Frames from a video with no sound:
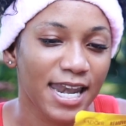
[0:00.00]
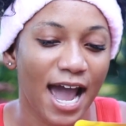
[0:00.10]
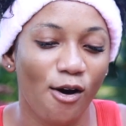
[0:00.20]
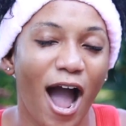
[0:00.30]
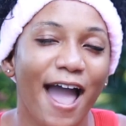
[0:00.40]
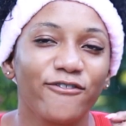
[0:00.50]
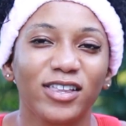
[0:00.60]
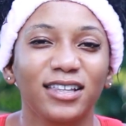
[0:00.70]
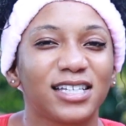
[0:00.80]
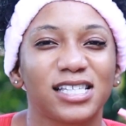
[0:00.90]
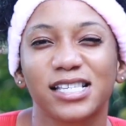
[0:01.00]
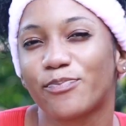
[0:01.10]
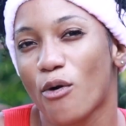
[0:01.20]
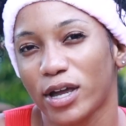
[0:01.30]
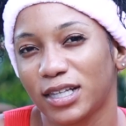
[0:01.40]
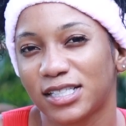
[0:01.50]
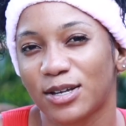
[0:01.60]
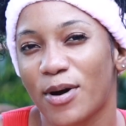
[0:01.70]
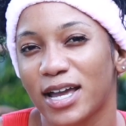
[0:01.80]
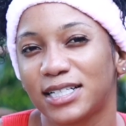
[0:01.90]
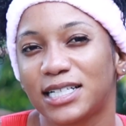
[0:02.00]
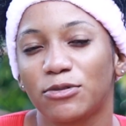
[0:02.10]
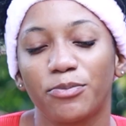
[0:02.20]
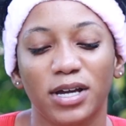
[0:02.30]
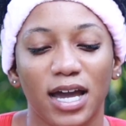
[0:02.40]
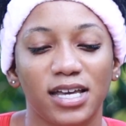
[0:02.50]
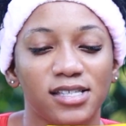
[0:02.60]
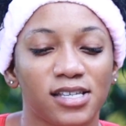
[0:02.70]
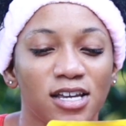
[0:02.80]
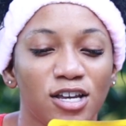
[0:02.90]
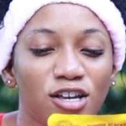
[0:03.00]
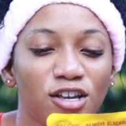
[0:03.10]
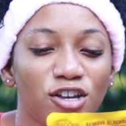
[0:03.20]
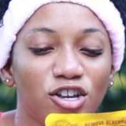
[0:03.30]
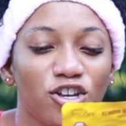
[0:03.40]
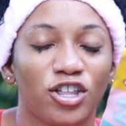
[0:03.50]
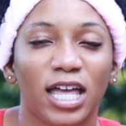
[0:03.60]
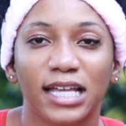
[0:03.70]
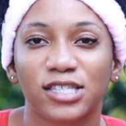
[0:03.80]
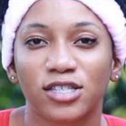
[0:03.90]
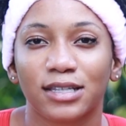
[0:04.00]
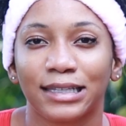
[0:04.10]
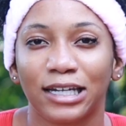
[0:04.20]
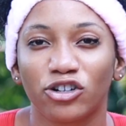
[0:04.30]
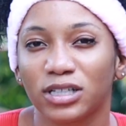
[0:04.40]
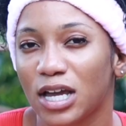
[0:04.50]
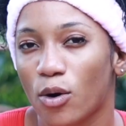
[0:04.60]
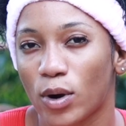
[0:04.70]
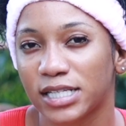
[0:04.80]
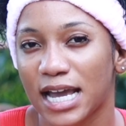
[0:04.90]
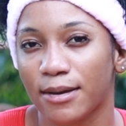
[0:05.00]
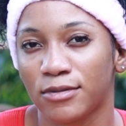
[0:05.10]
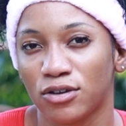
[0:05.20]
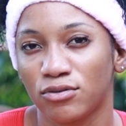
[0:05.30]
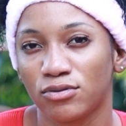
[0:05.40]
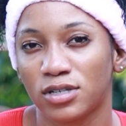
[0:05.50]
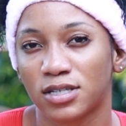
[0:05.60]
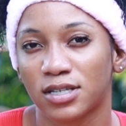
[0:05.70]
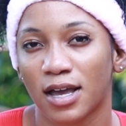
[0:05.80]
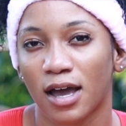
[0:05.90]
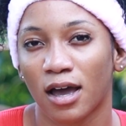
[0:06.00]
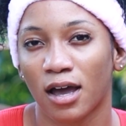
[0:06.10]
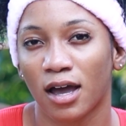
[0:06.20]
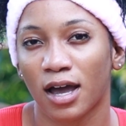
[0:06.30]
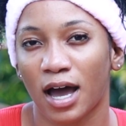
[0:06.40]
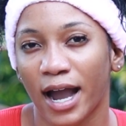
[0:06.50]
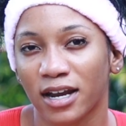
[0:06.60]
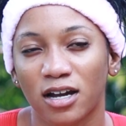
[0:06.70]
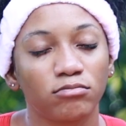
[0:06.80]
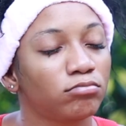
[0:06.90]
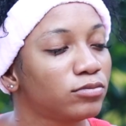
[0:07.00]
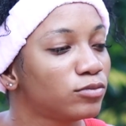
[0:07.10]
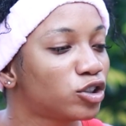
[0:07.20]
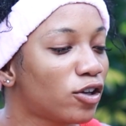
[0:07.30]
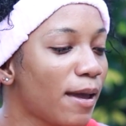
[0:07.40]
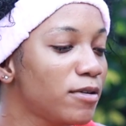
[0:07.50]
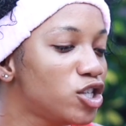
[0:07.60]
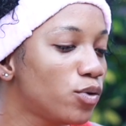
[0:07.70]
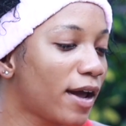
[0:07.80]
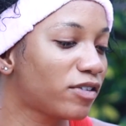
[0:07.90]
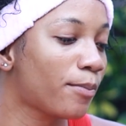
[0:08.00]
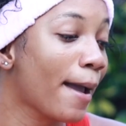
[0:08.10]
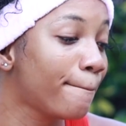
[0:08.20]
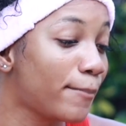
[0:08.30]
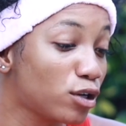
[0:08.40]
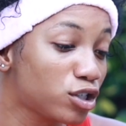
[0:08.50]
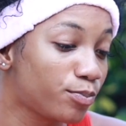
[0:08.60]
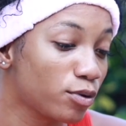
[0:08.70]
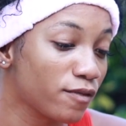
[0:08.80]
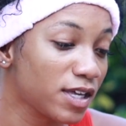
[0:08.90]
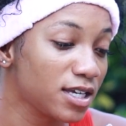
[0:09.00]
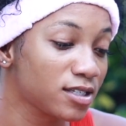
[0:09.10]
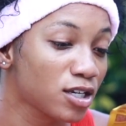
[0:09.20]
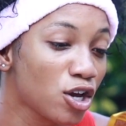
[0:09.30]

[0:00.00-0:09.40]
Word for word: Now, I feel like this is pointless to buy in Temu because it's literally a one-time use item. So that means you would have to buy multiple of these.